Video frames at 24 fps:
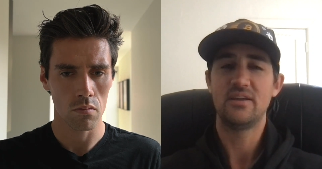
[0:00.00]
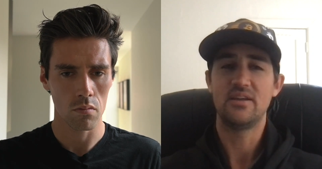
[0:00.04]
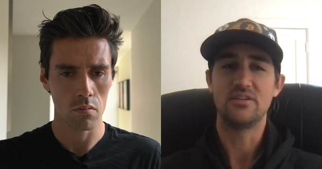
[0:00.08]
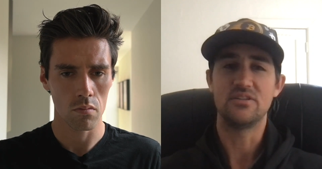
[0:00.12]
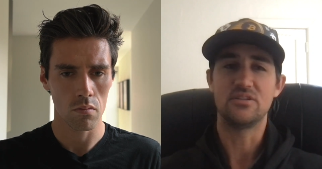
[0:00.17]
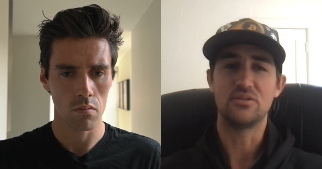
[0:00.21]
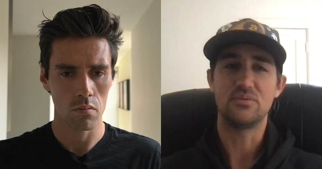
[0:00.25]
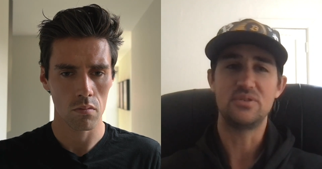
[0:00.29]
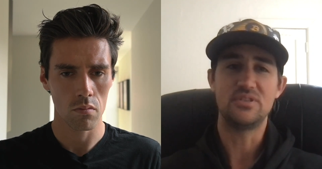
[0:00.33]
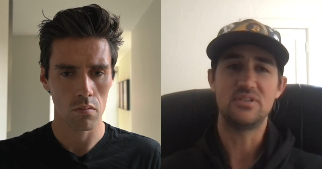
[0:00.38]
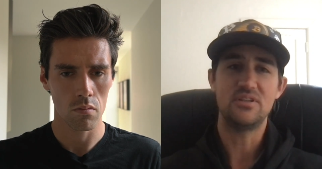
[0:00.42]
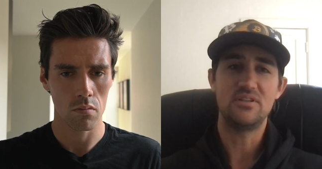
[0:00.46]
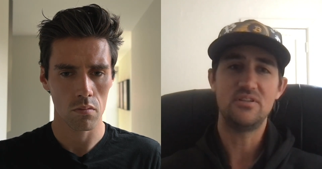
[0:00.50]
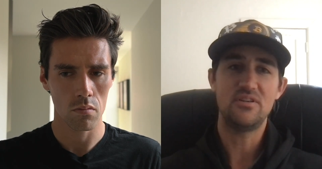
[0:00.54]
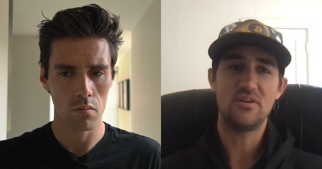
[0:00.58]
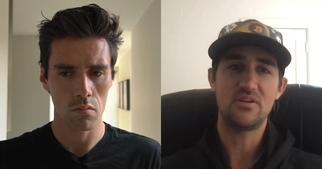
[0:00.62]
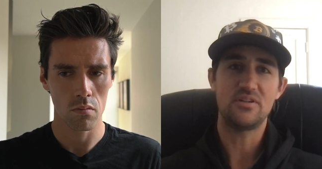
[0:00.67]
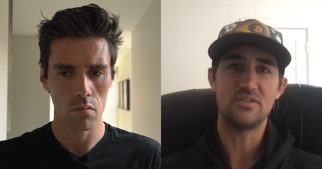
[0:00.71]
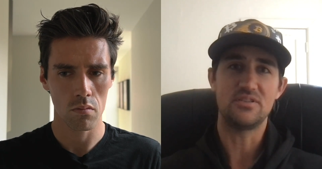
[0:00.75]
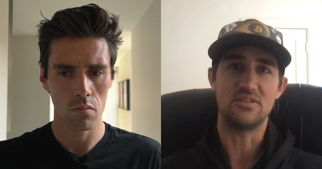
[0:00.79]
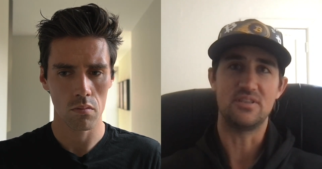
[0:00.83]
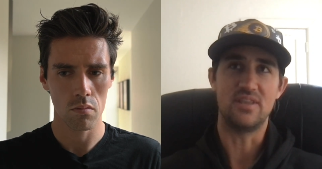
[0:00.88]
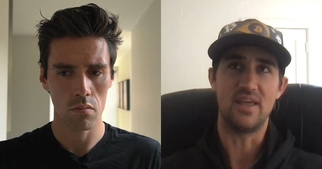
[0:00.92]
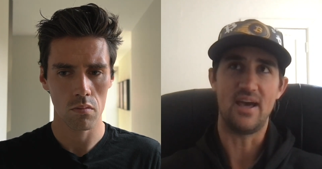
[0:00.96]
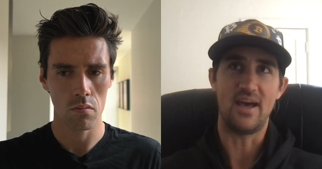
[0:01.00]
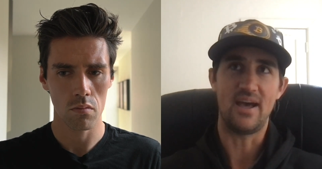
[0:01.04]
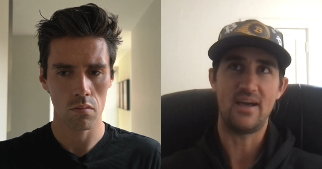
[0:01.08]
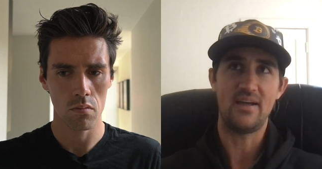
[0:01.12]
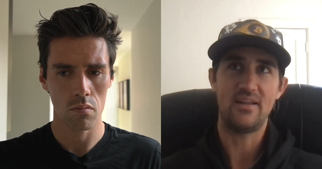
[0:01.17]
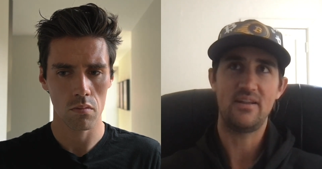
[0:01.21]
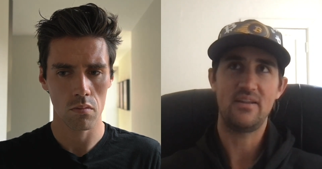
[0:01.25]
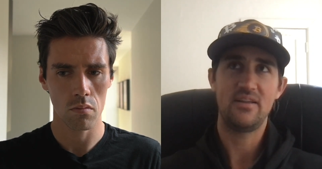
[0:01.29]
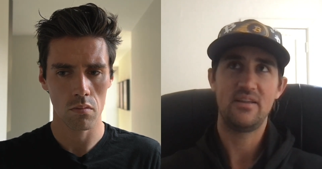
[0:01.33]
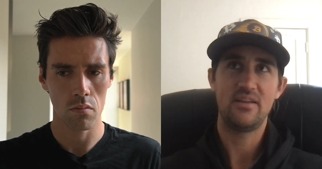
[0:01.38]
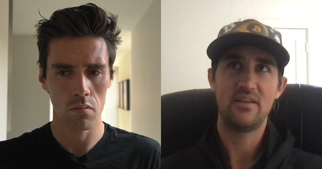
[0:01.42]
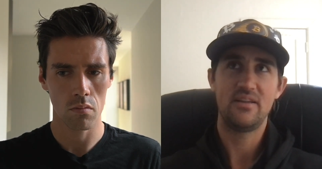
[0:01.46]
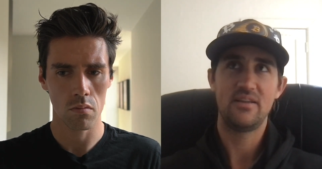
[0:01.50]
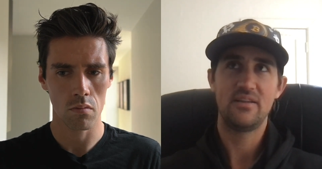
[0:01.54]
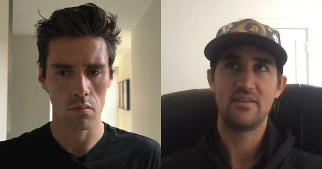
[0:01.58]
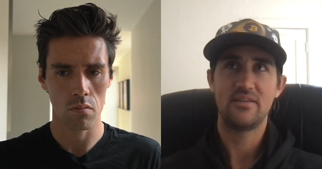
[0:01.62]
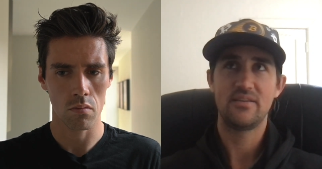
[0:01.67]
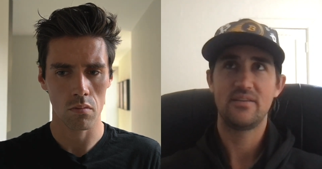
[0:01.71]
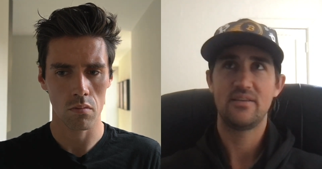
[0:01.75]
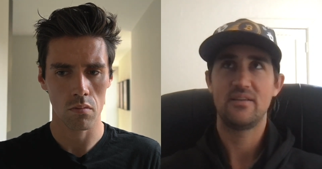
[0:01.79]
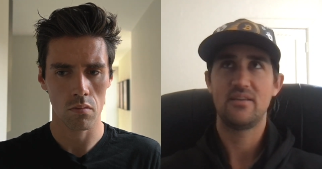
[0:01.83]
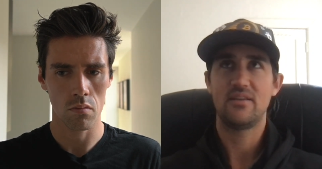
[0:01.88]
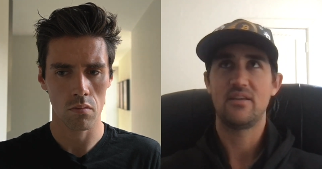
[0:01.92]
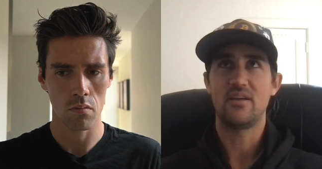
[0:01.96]
Speaker 1: And so we did notice that
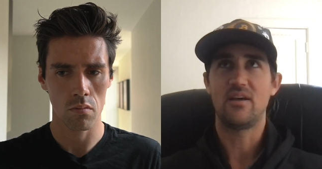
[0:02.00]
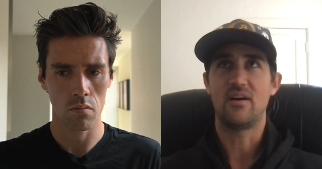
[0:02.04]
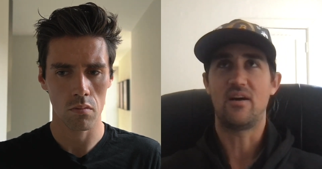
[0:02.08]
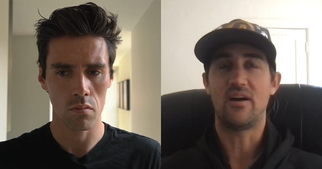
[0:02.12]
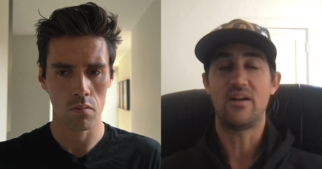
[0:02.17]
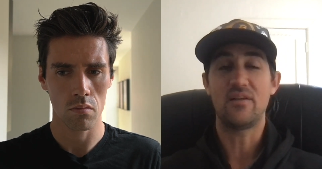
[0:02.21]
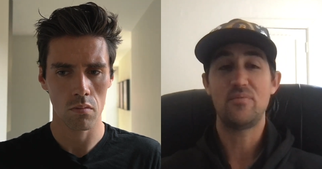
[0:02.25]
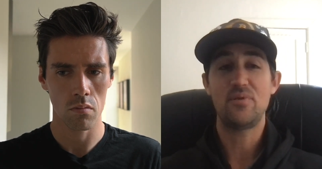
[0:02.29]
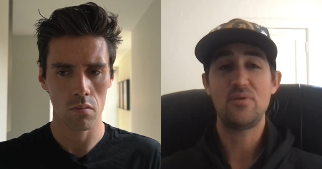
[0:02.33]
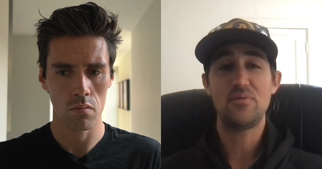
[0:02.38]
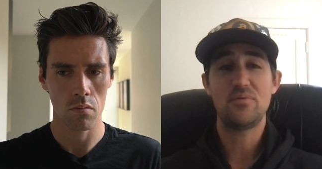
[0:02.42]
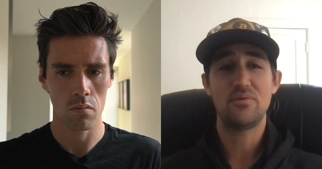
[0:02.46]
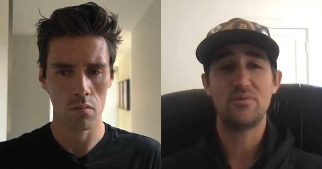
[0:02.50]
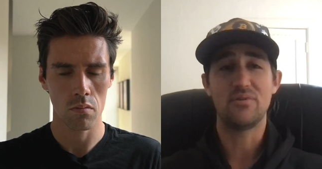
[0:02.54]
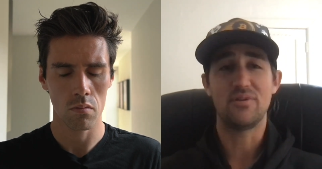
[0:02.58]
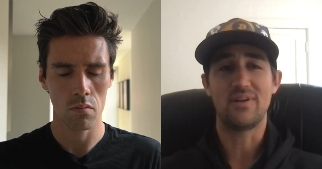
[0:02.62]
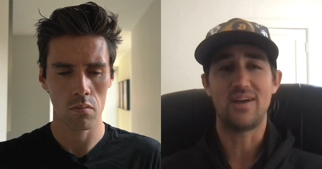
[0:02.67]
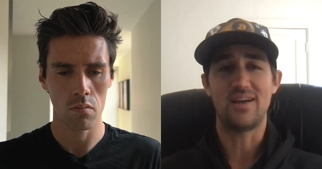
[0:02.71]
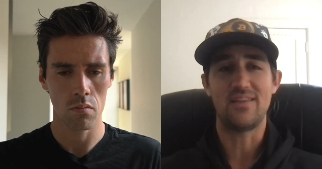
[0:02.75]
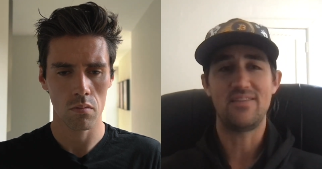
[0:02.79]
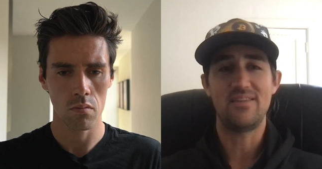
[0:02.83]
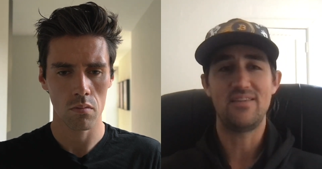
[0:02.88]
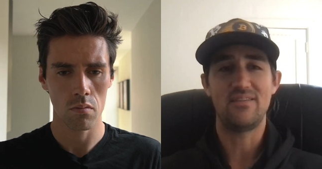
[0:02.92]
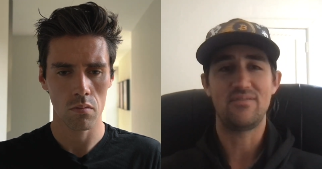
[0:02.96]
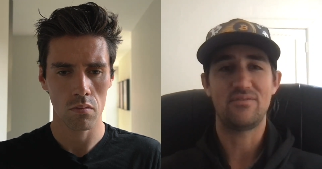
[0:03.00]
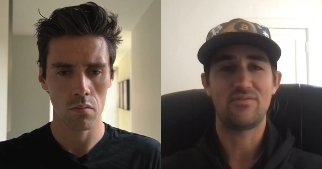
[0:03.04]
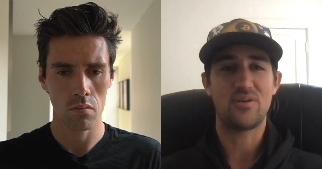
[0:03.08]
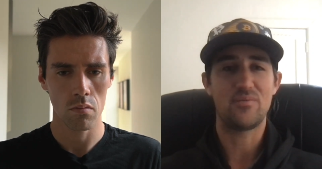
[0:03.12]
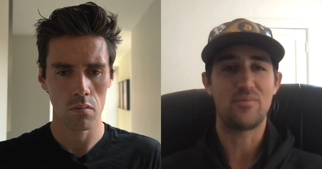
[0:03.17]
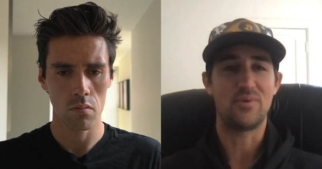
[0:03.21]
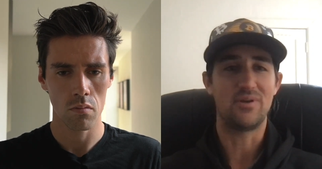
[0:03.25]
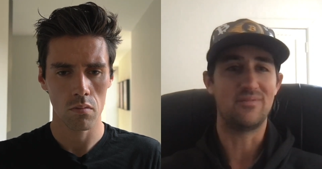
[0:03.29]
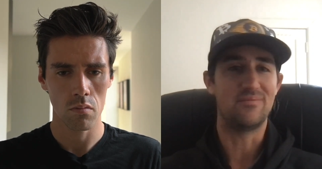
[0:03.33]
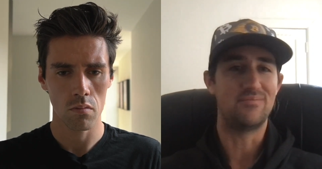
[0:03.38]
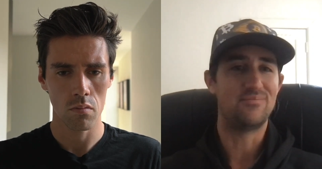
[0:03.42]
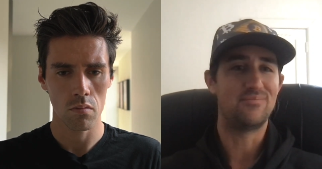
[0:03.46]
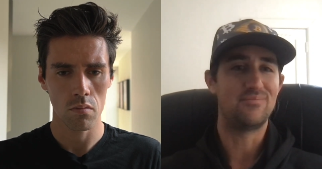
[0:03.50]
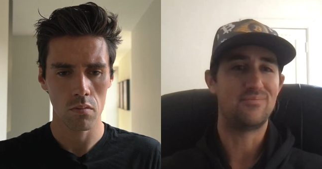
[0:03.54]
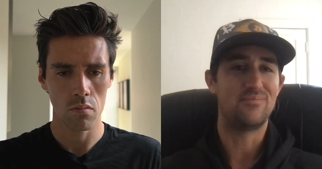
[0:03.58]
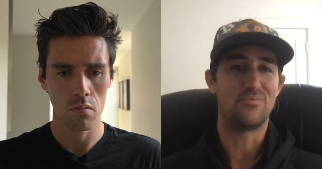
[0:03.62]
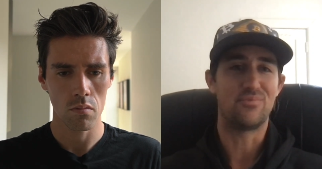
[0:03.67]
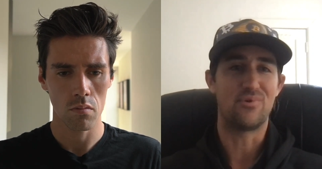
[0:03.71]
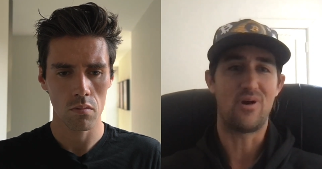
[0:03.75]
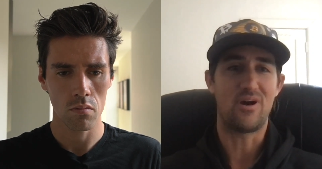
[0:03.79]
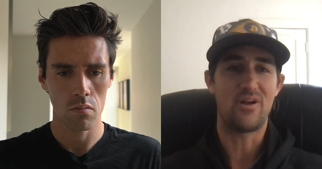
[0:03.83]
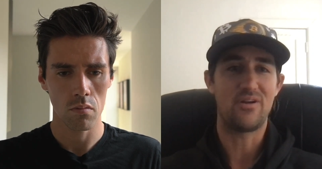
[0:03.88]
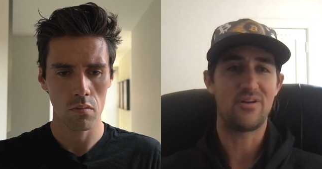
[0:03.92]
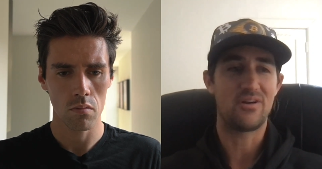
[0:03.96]
a lot of people, I think, from a
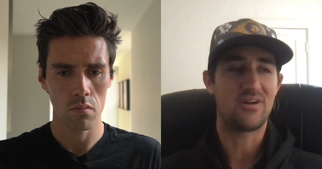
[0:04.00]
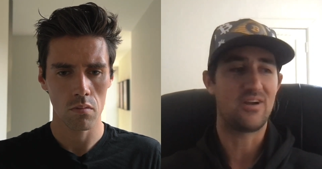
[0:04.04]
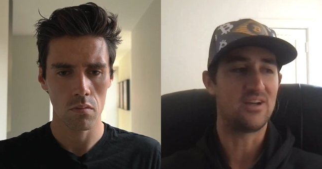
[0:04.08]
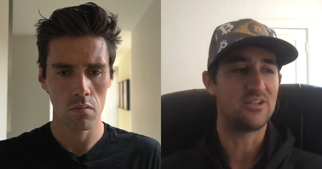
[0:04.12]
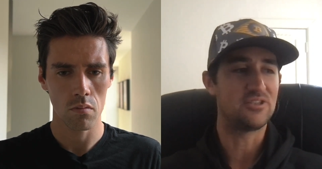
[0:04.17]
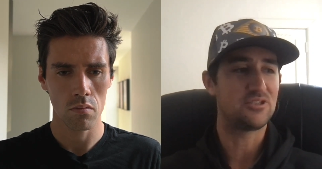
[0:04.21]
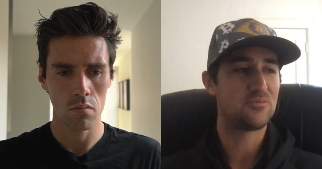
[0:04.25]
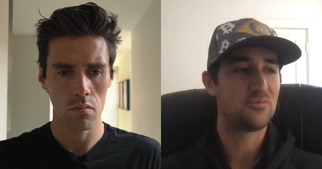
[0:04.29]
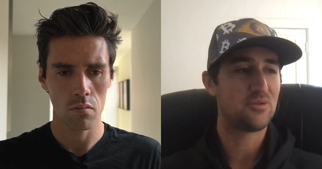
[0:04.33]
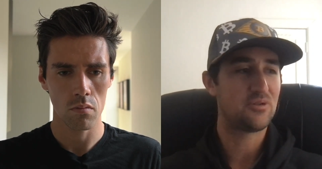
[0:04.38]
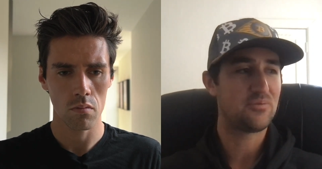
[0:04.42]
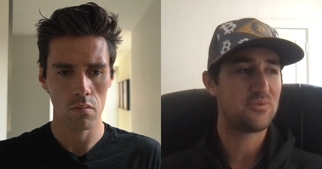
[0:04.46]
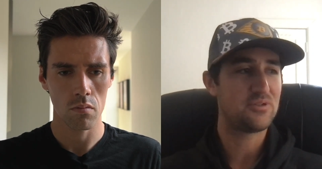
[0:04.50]
broader customer